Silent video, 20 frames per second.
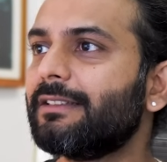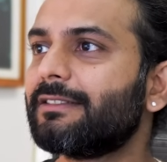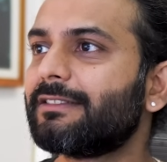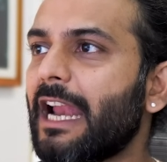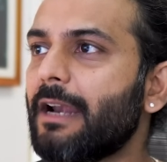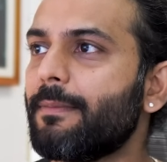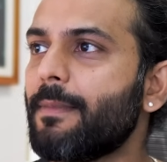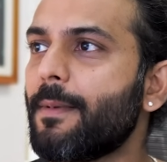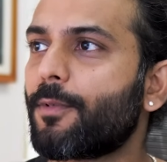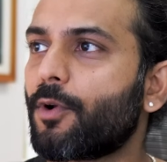
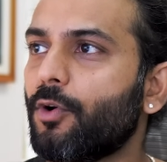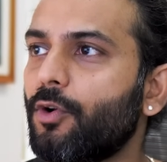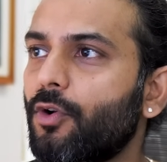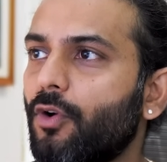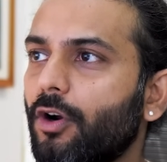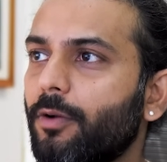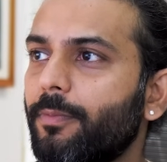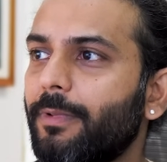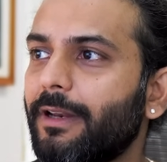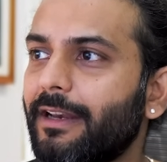sitemap could
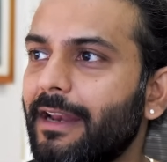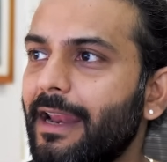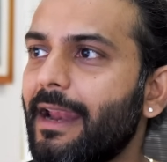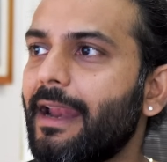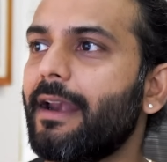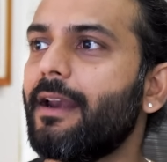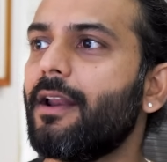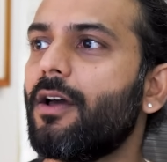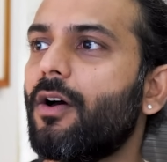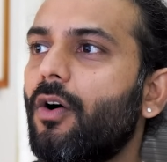not be
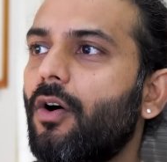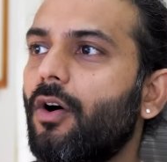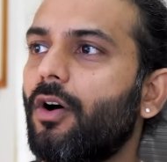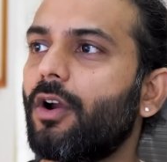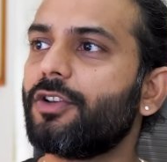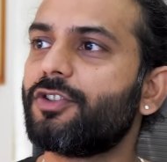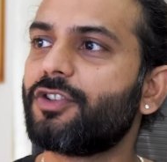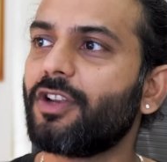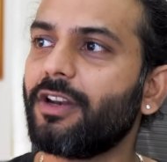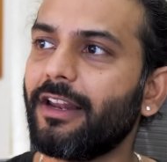read
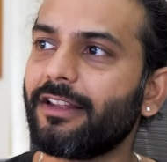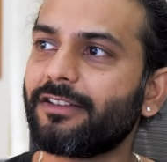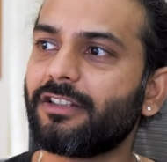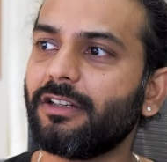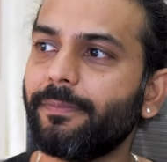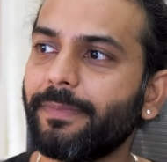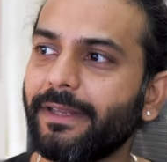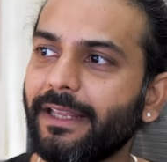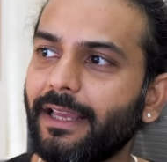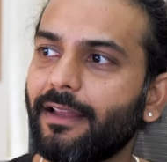or general
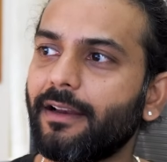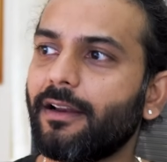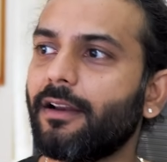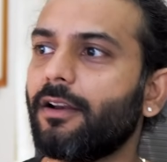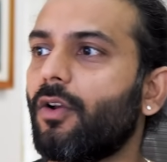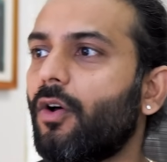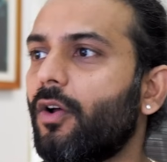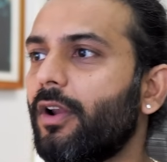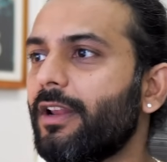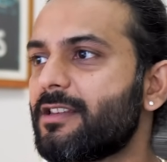HTTP error
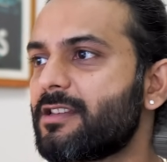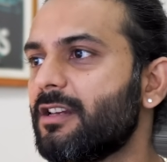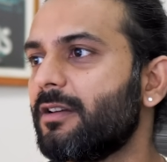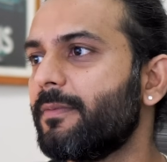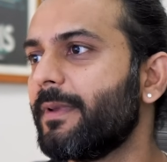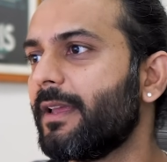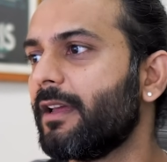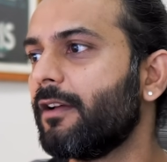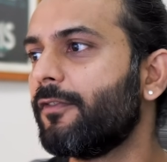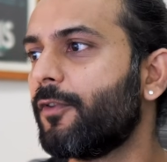or
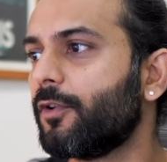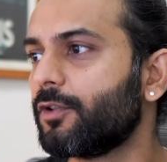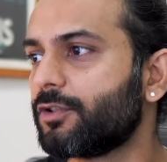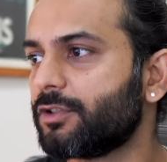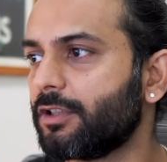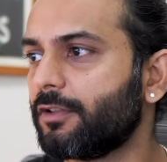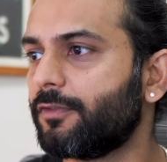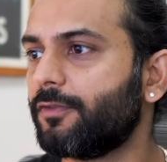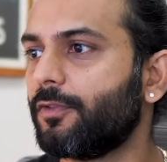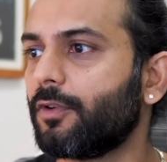HTTP error
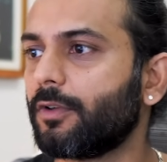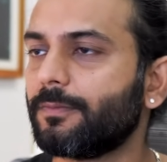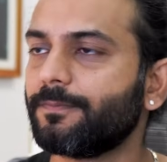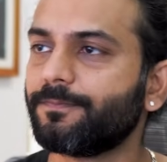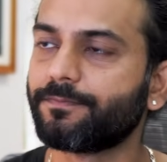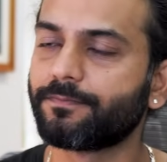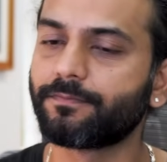404.